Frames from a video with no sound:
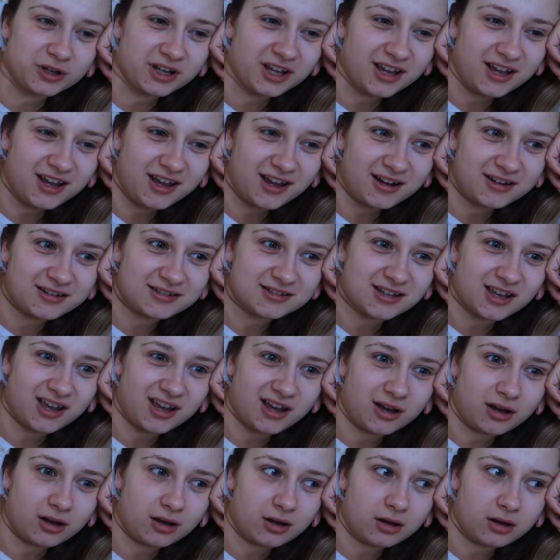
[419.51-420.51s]
And I was
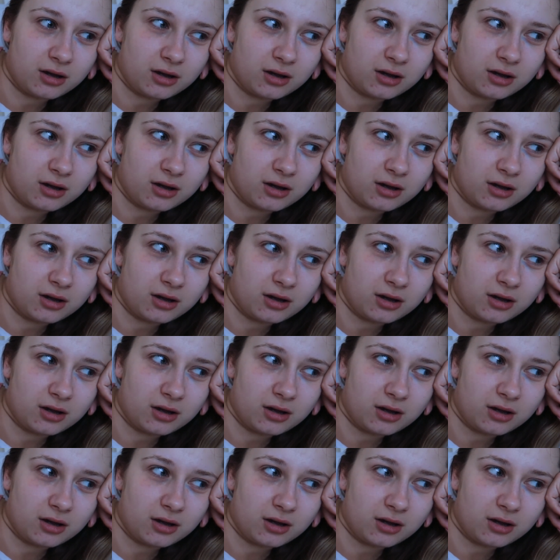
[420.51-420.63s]
like,